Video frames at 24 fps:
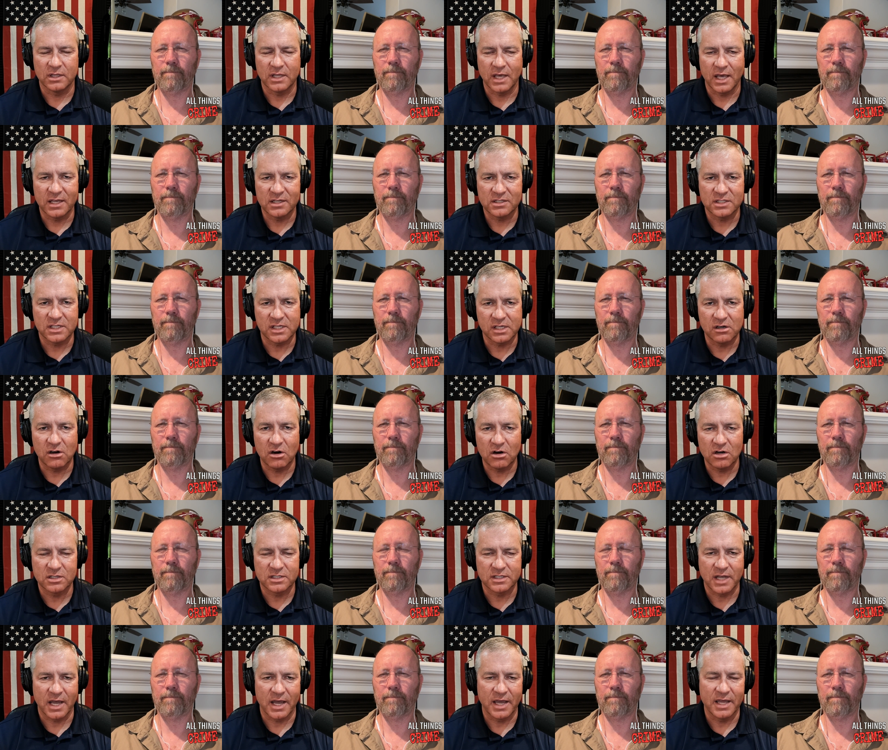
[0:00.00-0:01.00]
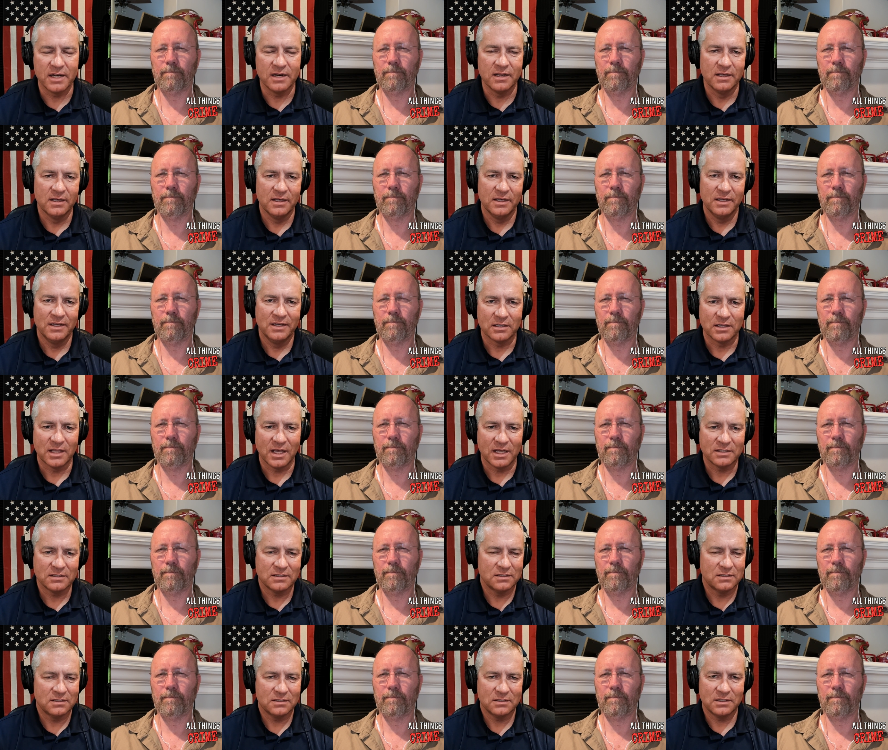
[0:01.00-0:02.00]
Speaker 1: the STR side.
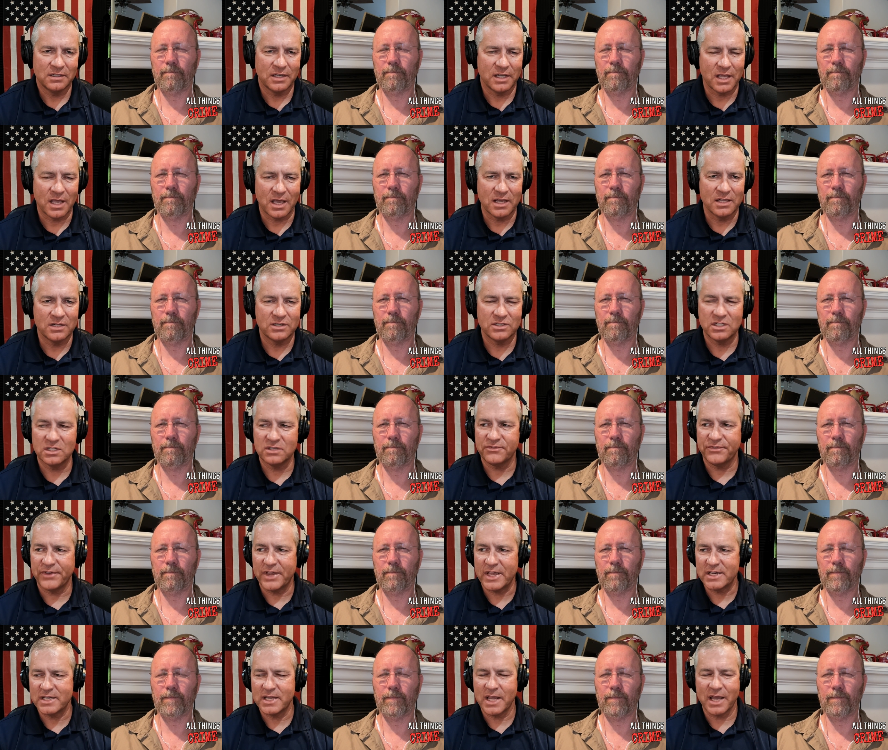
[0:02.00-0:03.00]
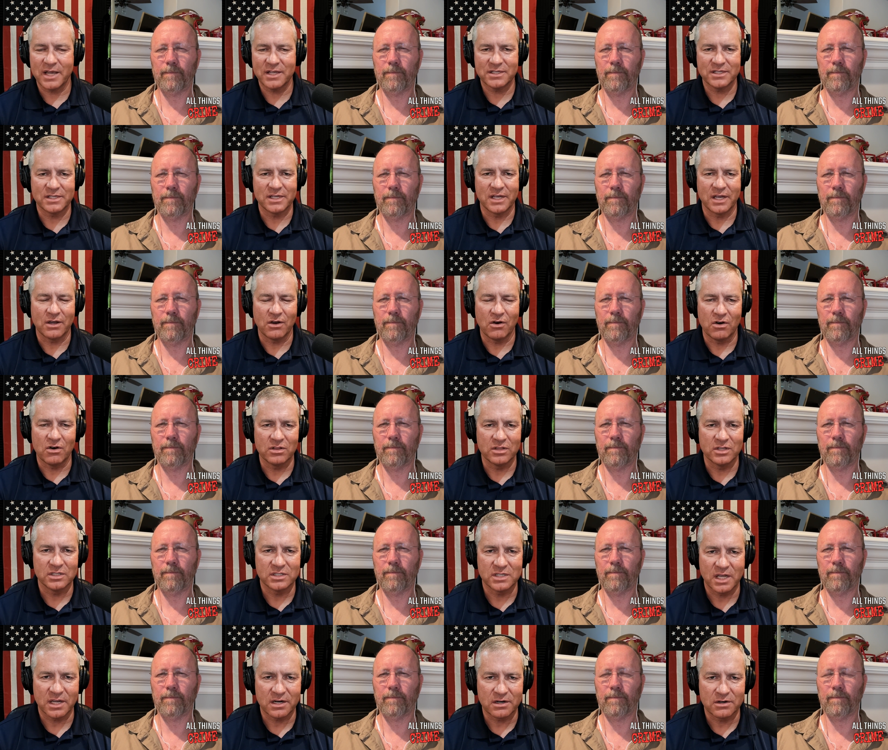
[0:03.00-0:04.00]
It's just fantastic, all
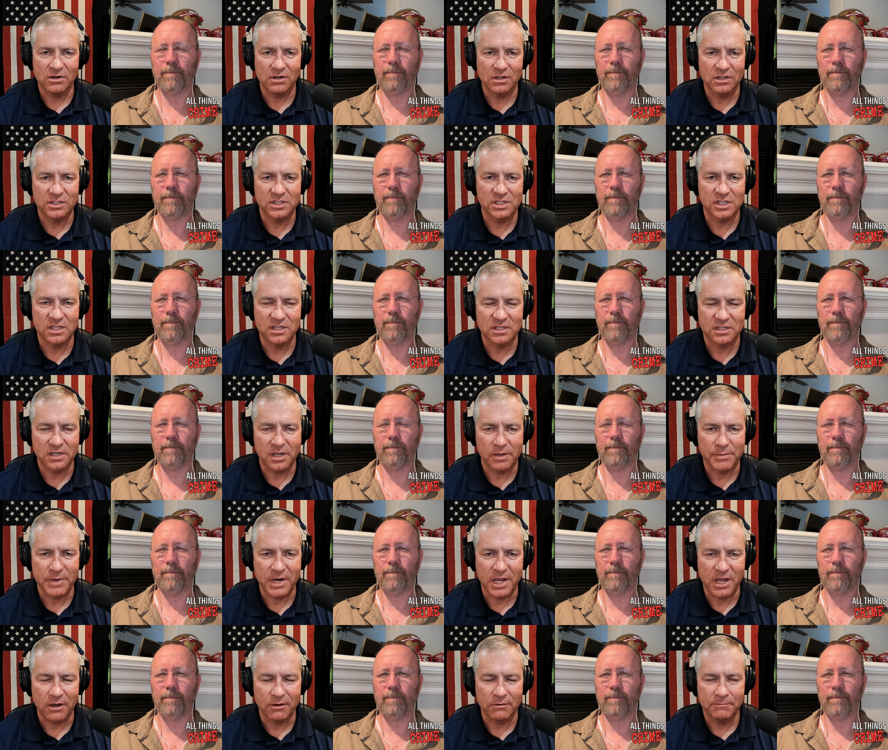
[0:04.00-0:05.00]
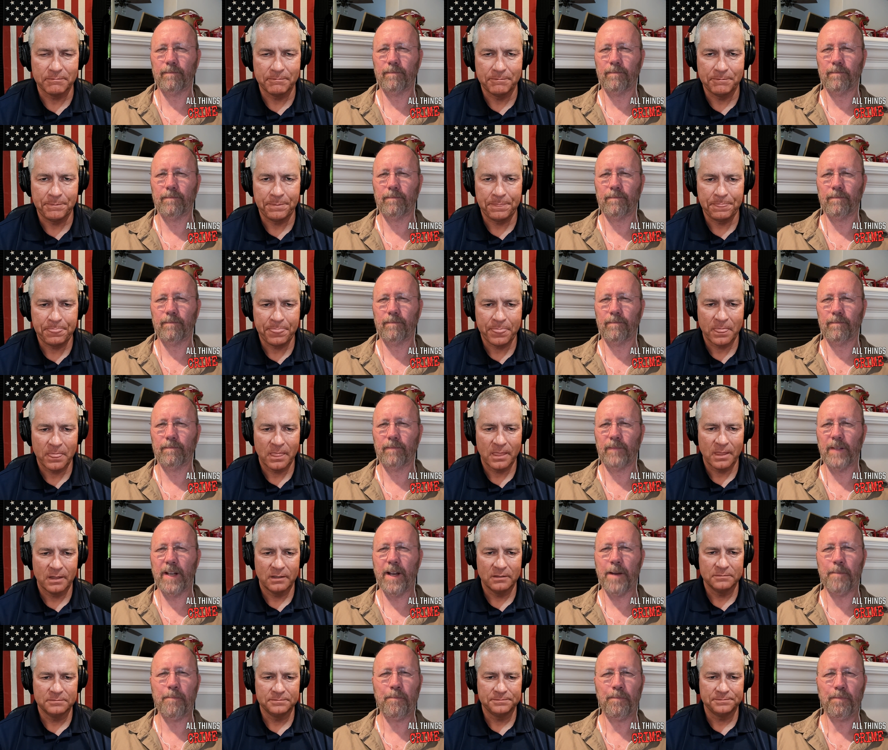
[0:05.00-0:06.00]
this technology that's coming out.
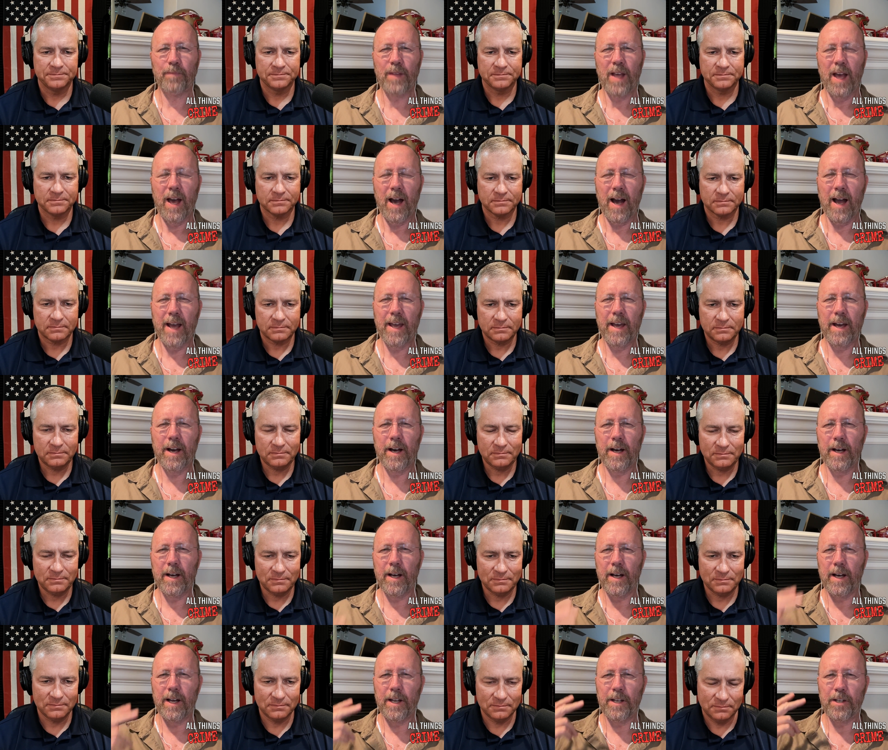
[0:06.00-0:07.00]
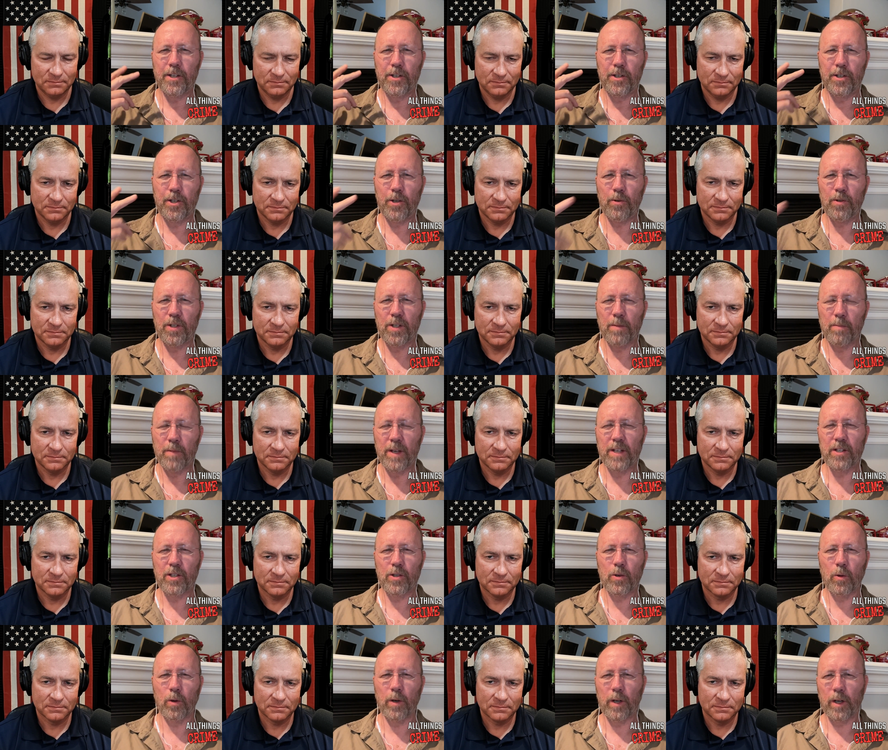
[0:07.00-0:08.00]
Speaker 2: Yeah. I do some
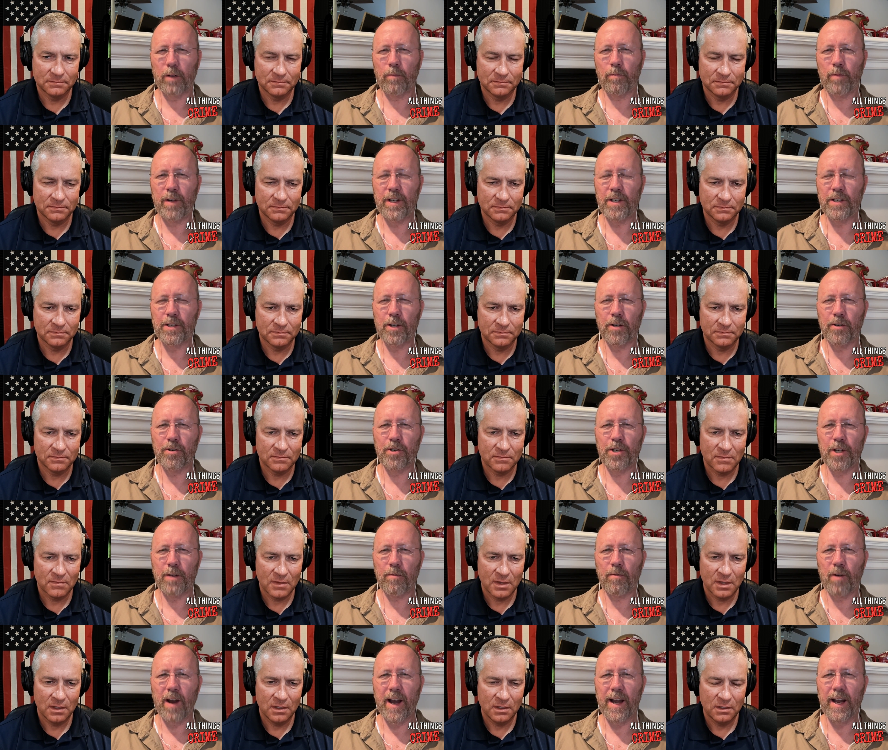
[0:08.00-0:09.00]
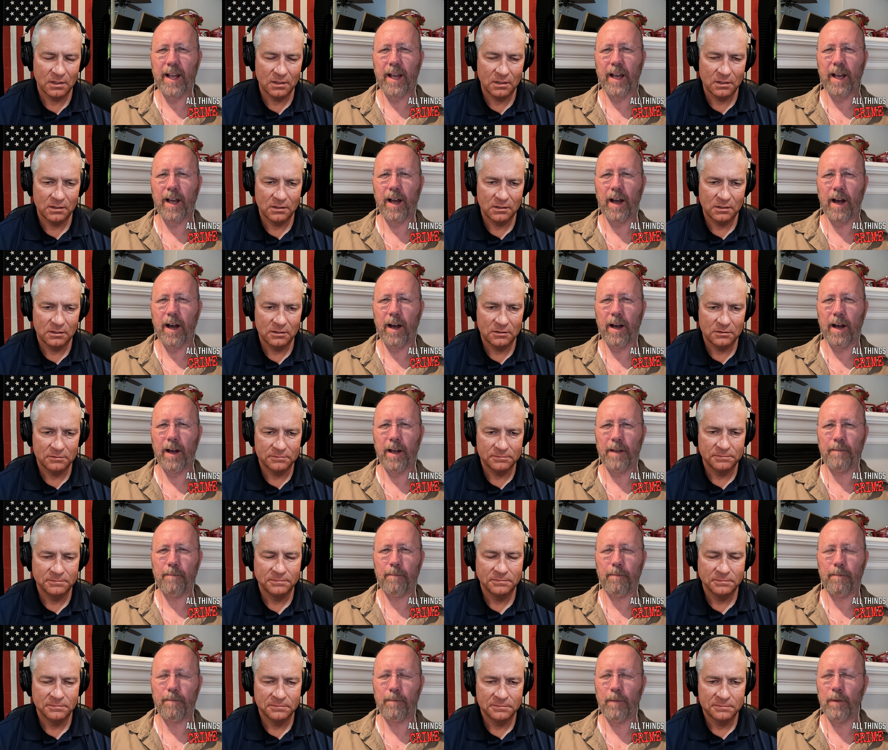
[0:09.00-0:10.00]
historic research and writing
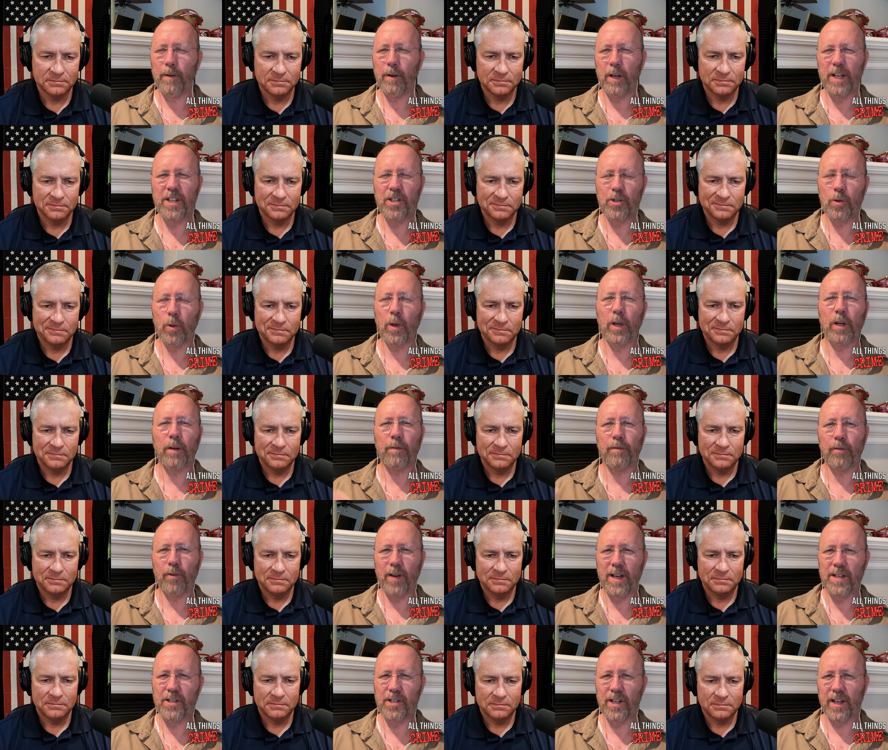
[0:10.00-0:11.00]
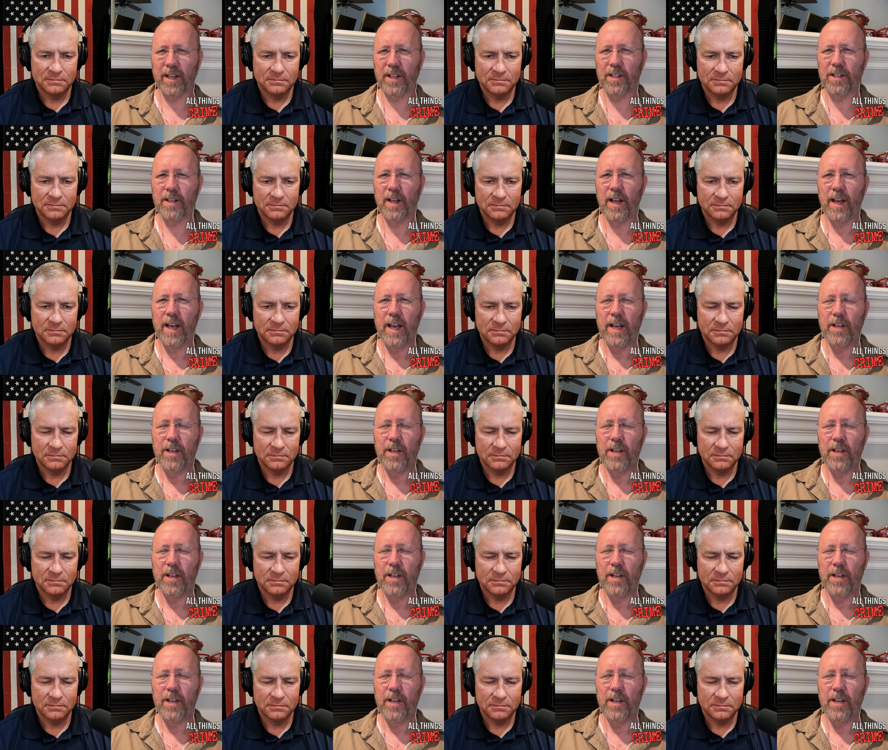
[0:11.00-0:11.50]
on historic forensics.